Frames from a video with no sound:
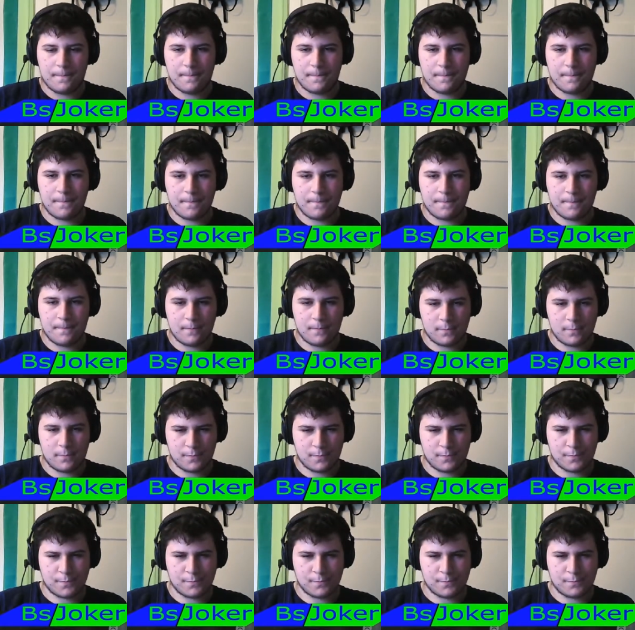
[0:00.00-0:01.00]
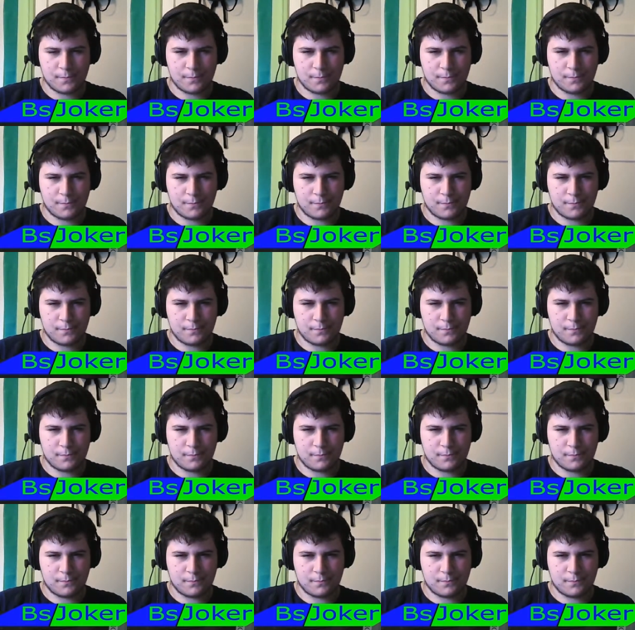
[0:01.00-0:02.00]

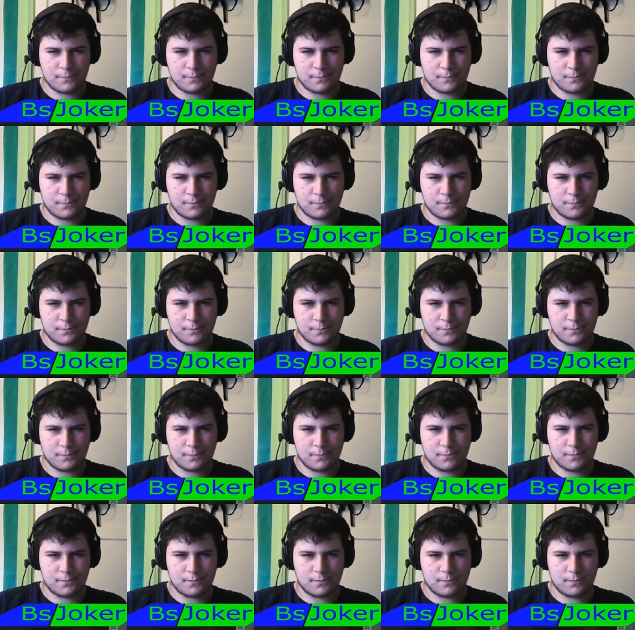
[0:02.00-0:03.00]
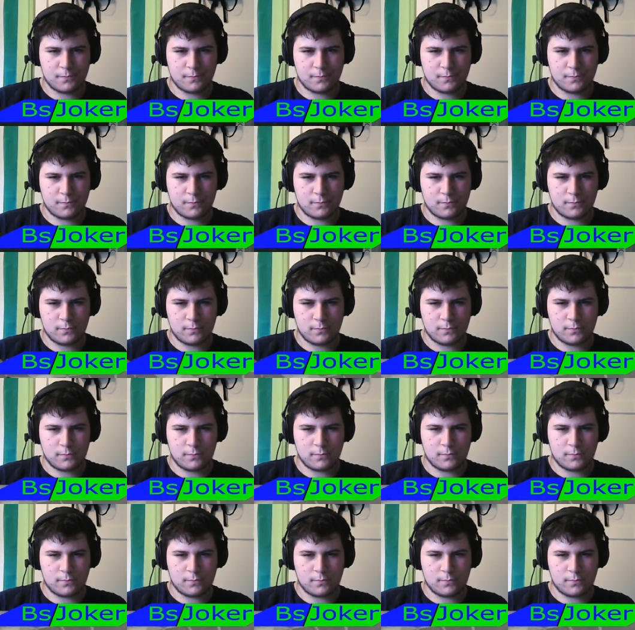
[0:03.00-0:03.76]
(no one is talking)